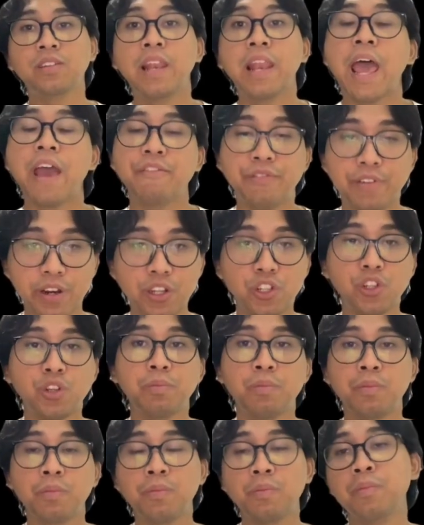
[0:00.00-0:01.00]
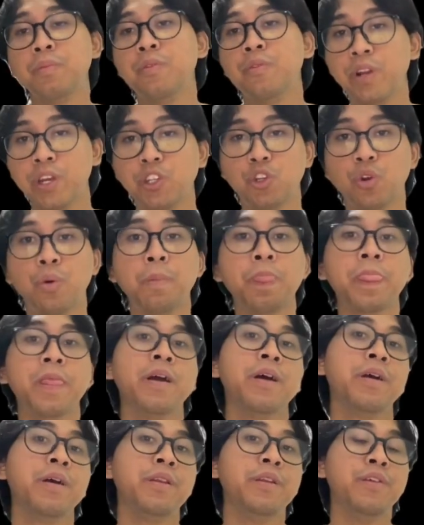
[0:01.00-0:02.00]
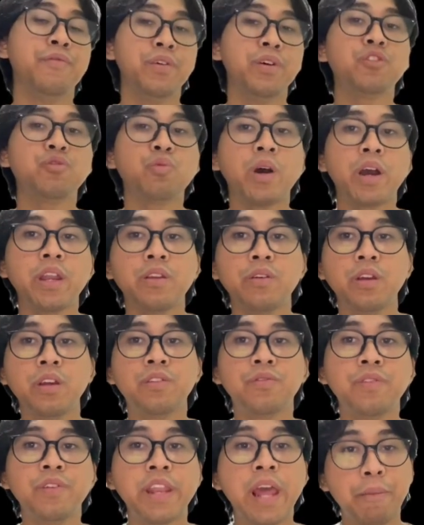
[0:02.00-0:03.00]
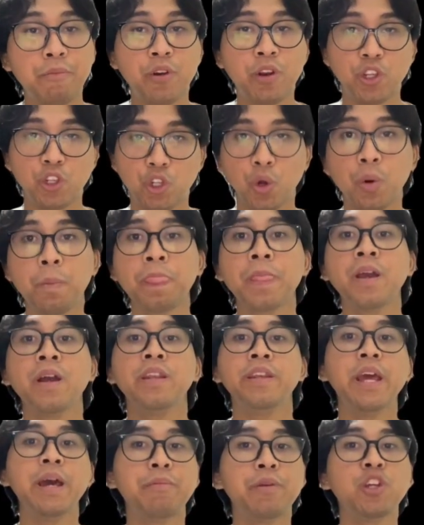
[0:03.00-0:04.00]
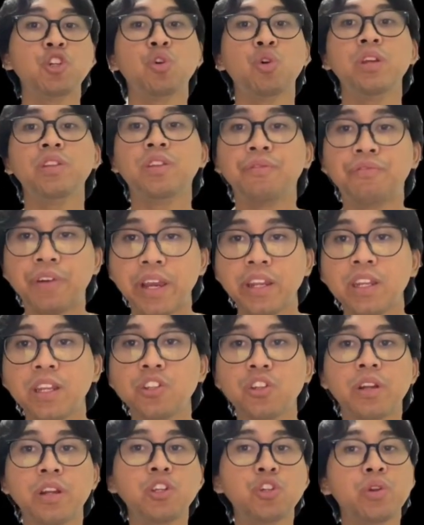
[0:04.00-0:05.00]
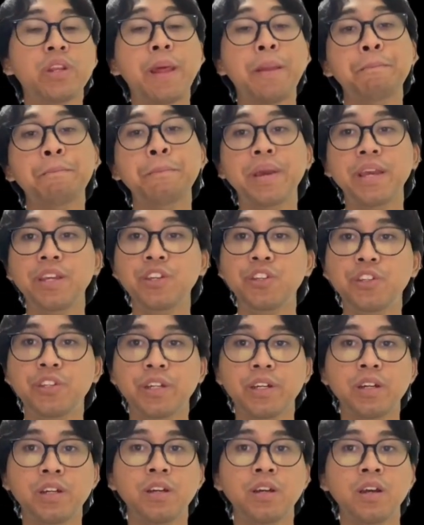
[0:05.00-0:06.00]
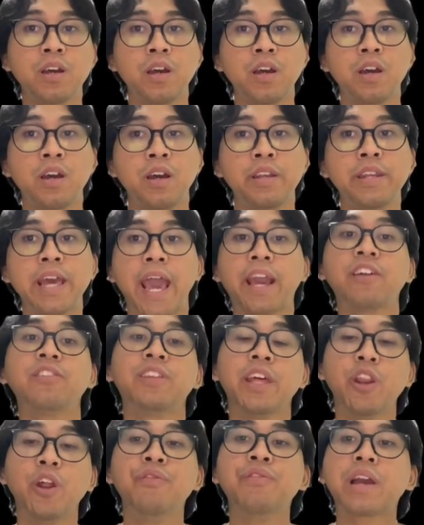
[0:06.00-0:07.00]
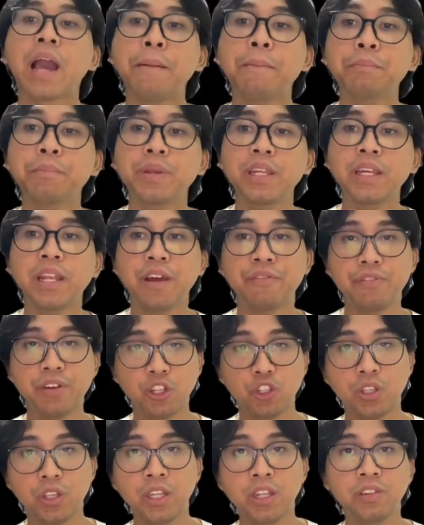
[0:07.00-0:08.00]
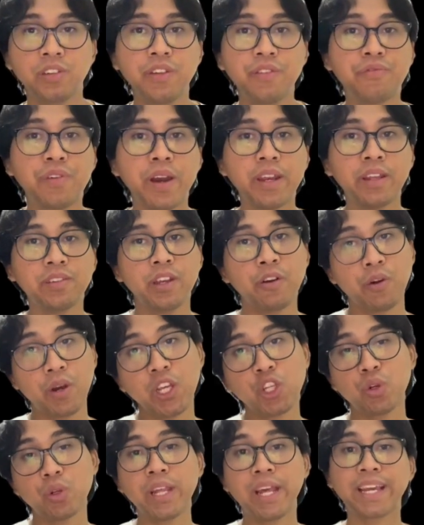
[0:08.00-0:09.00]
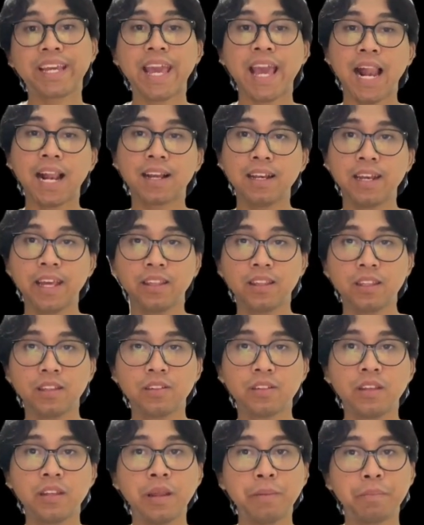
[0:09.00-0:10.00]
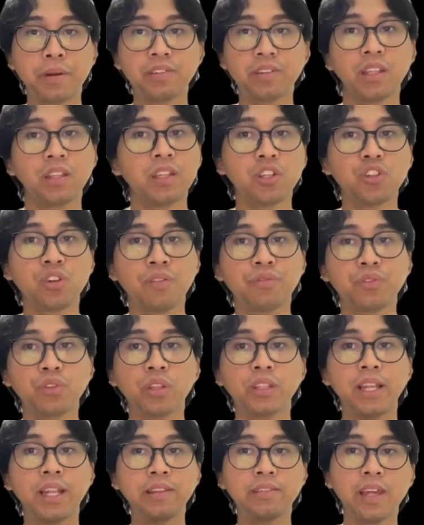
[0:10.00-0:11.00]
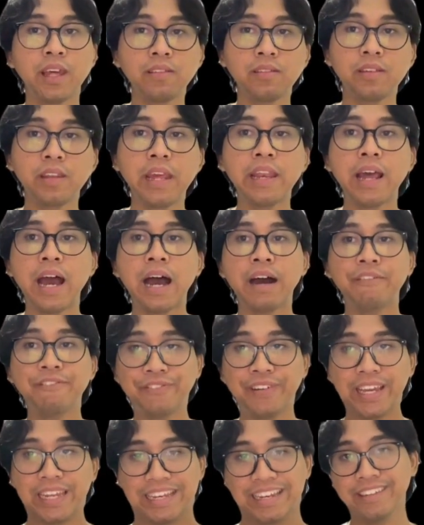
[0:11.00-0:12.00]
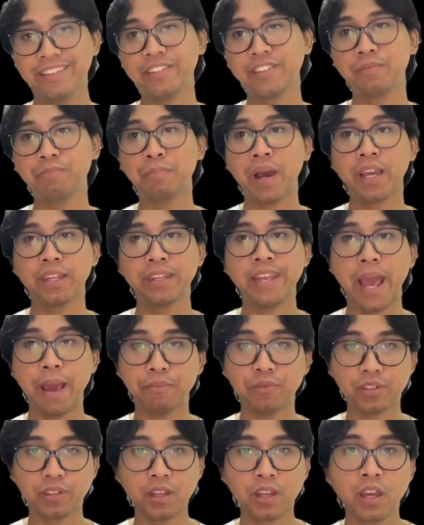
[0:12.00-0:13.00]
leverage ratio. The first one is debt ratio. Debt ratio is a financial ratio that measures the extent of company leverage. It is defined as the ratio that calculates the percentage of total assets that are financed by debts.